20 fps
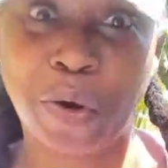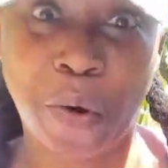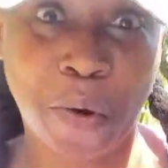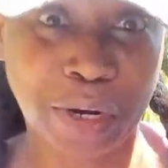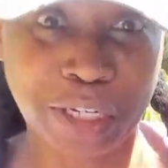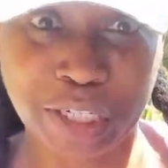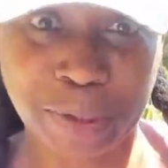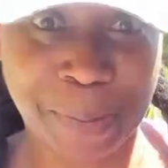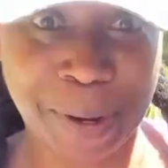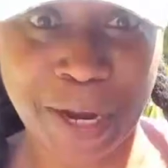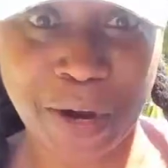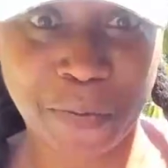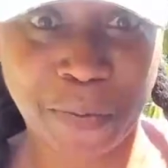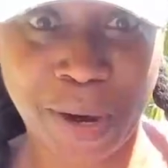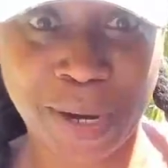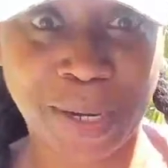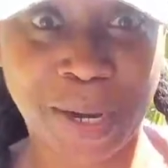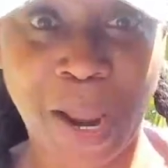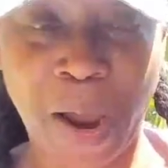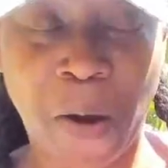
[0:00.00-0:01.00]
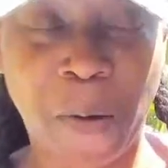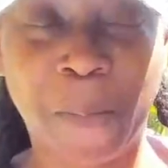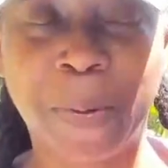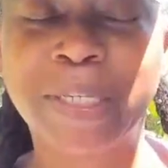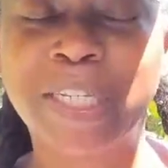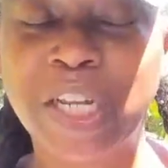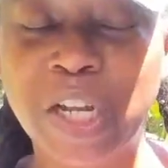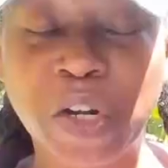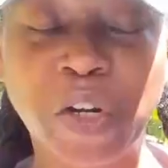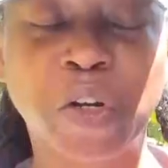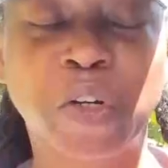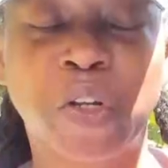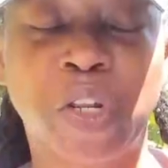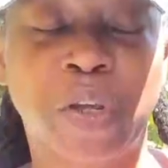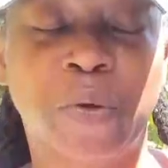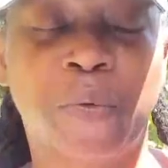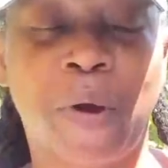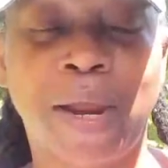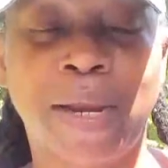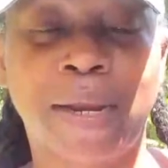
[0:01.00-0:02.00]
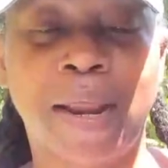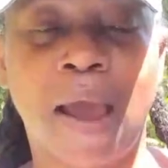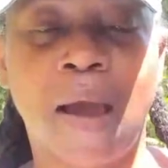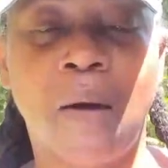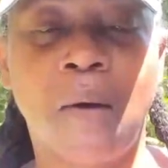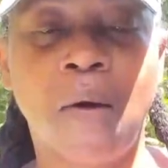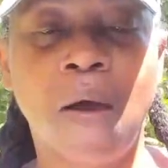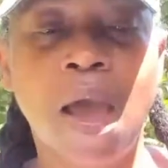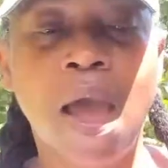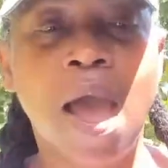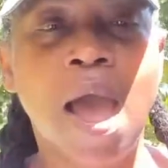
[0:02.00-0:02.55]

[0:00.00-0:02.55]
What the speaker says: go in Jamaica right now, particularly right now.